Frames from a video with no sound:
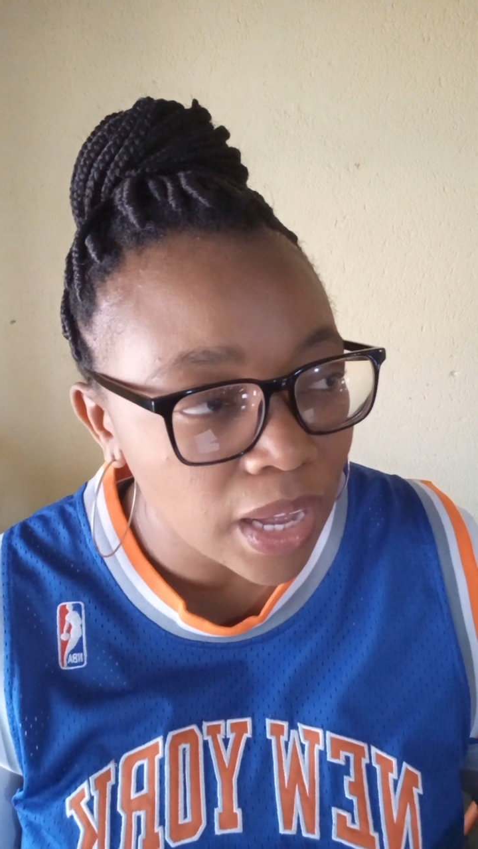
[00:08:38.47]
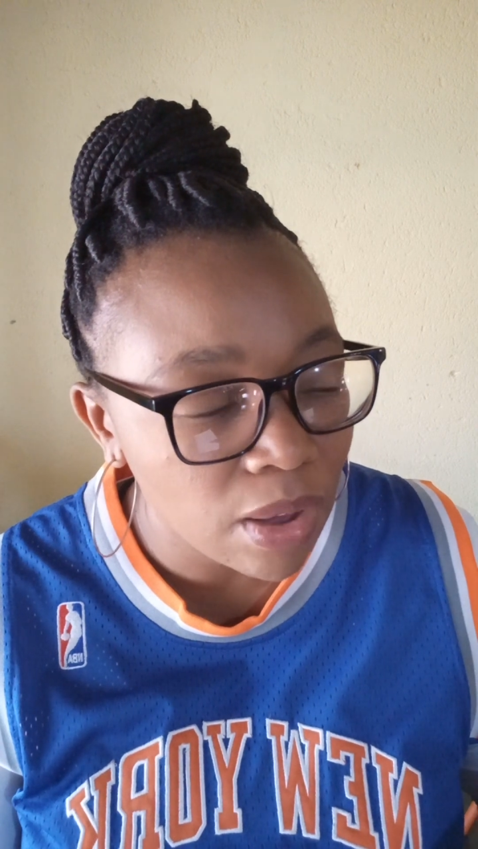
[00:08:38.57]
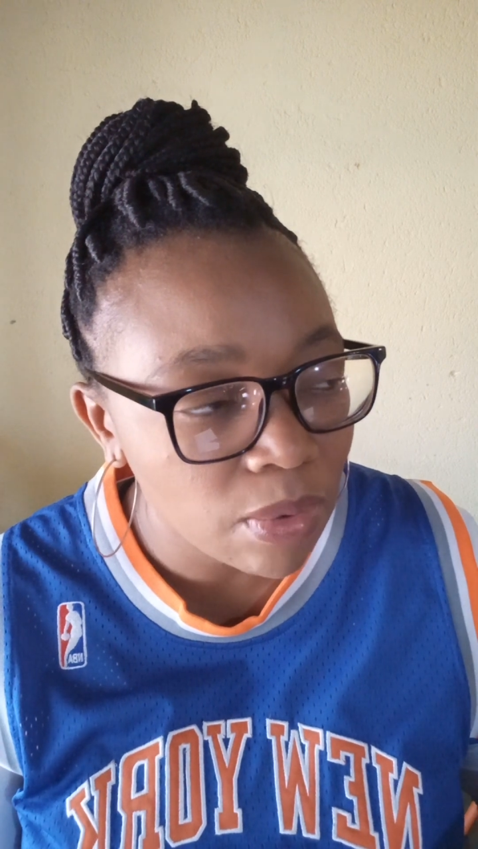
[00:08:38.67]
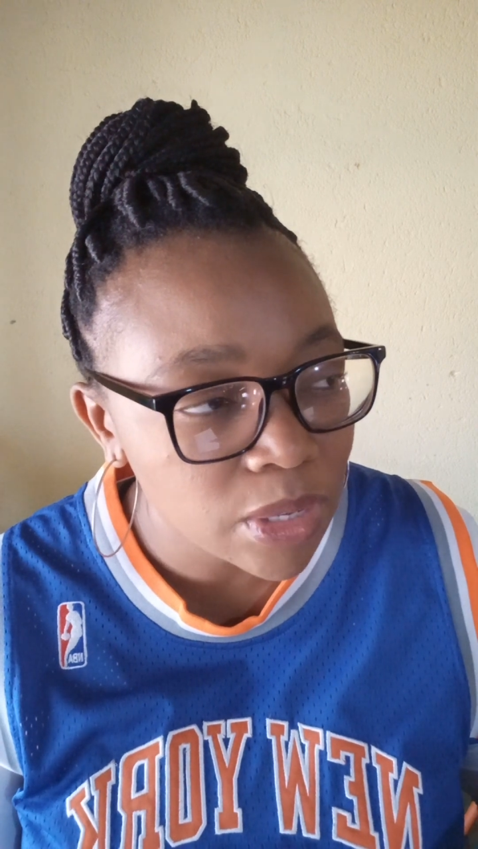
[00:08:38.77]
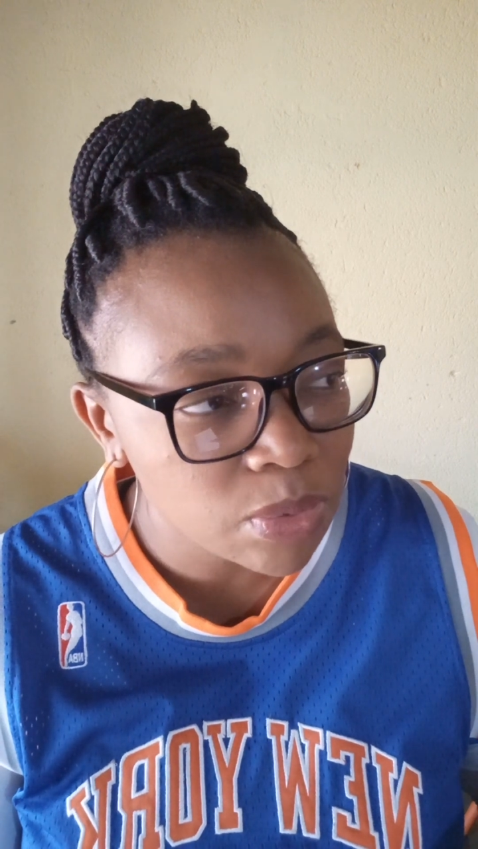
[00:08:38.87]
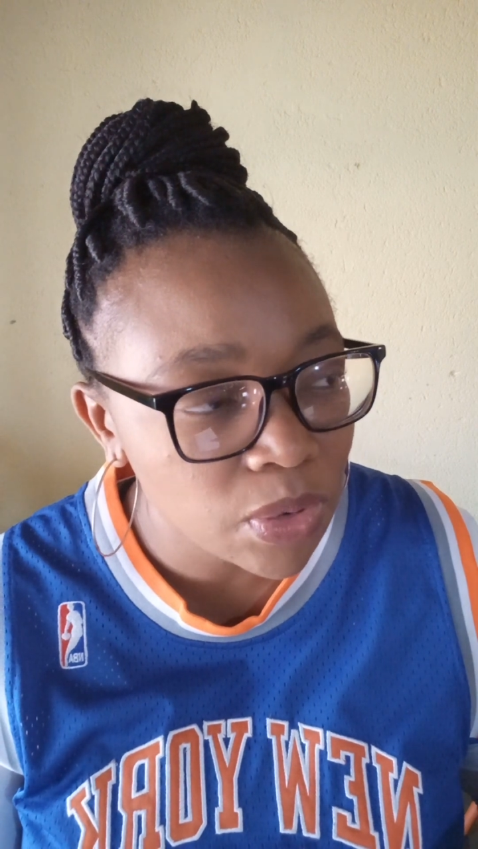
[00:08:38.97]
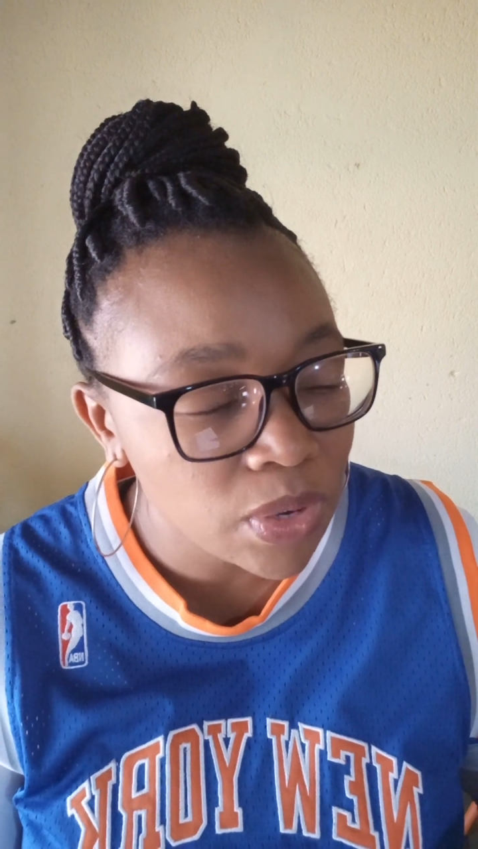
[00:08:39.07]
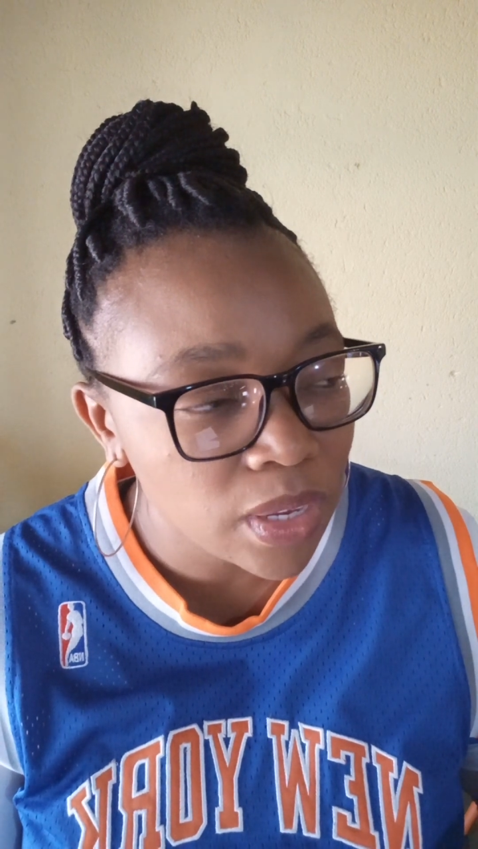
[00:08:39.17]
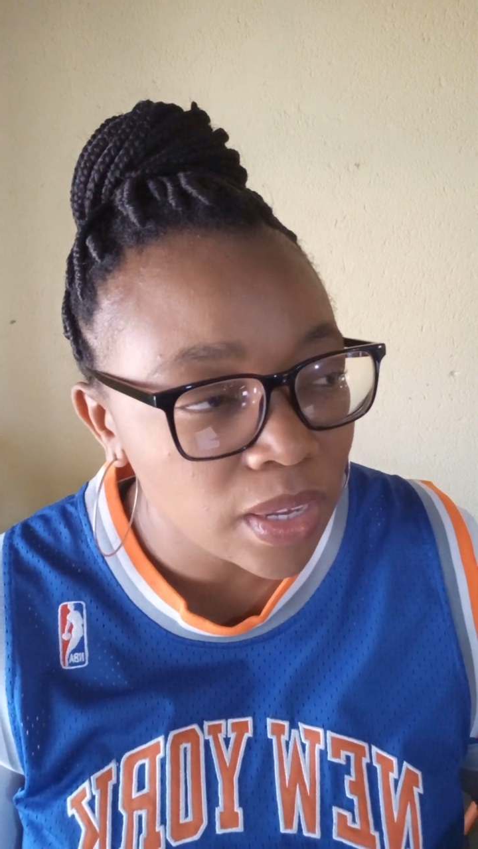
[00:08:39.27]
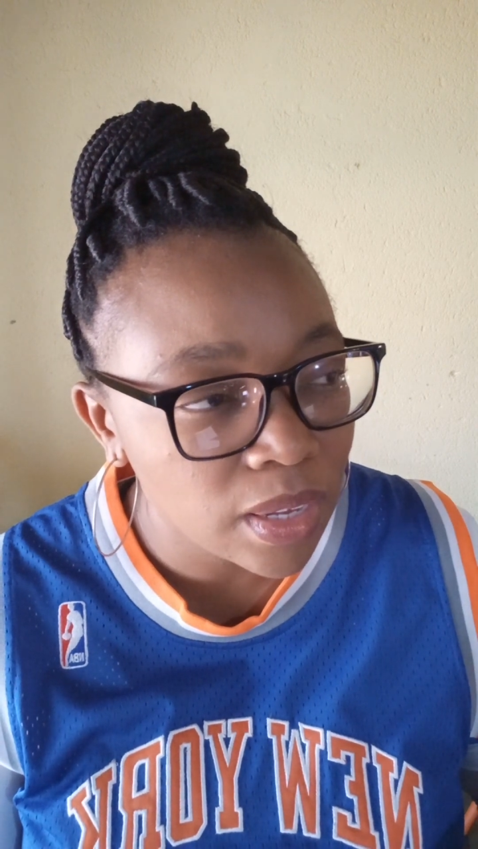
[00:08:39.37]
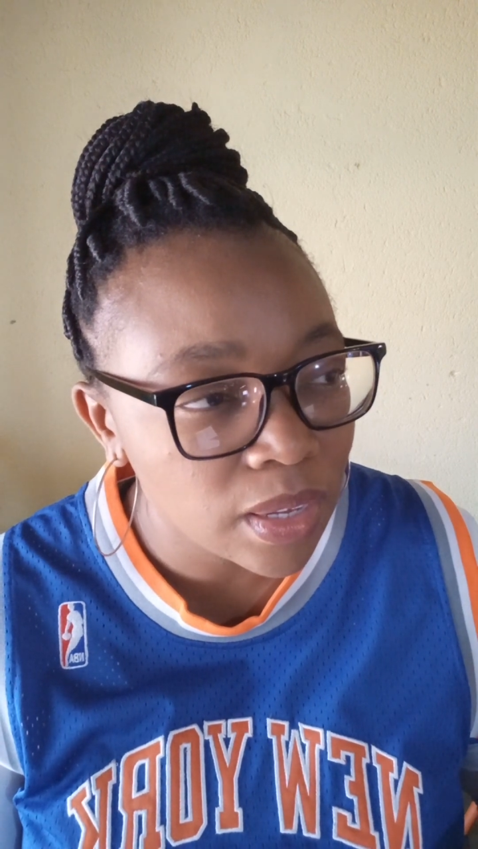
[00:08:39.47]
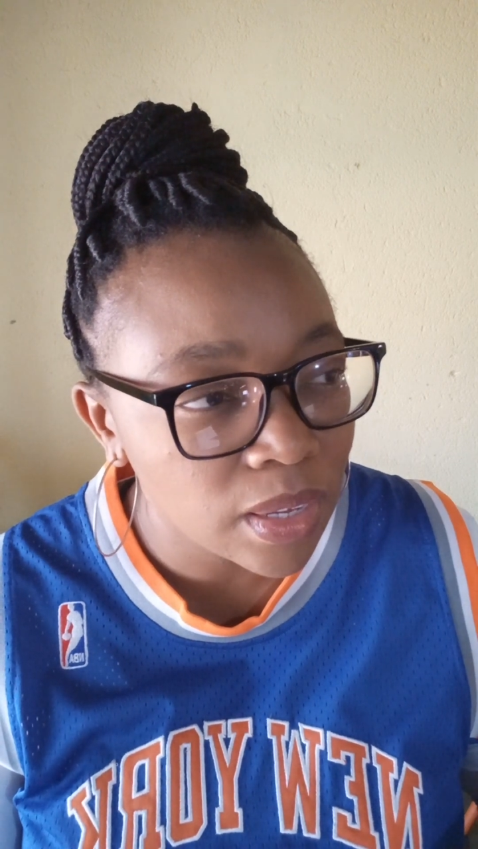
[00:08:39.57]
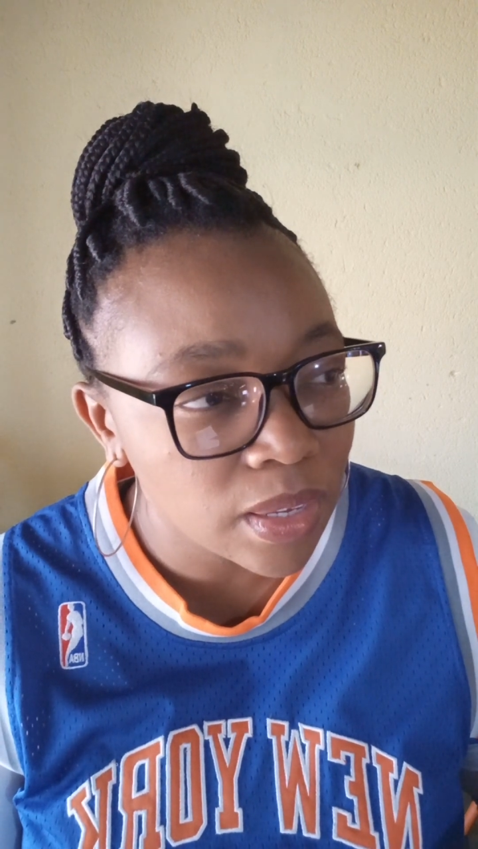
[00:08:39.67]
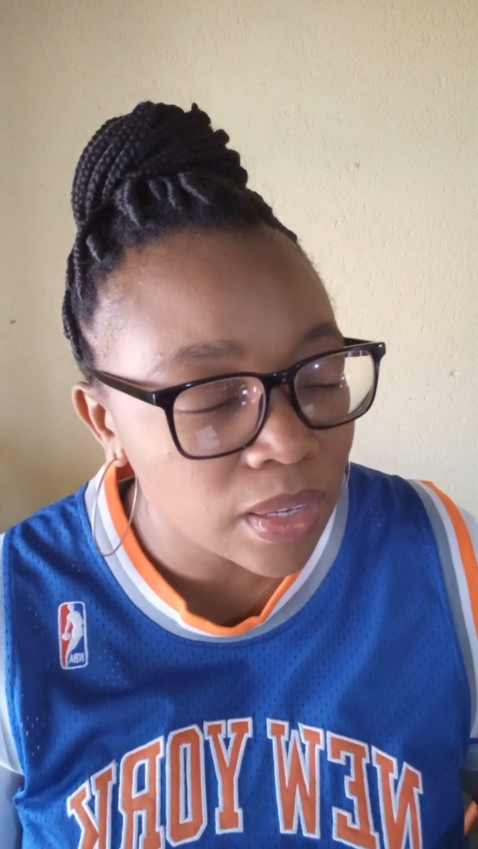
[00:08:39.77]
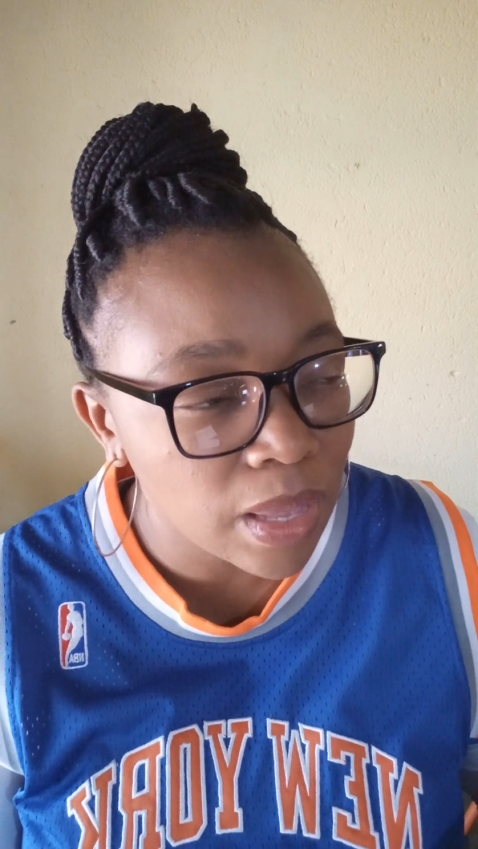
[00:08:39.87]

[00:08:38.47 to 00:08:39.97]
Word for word: I was wearing a,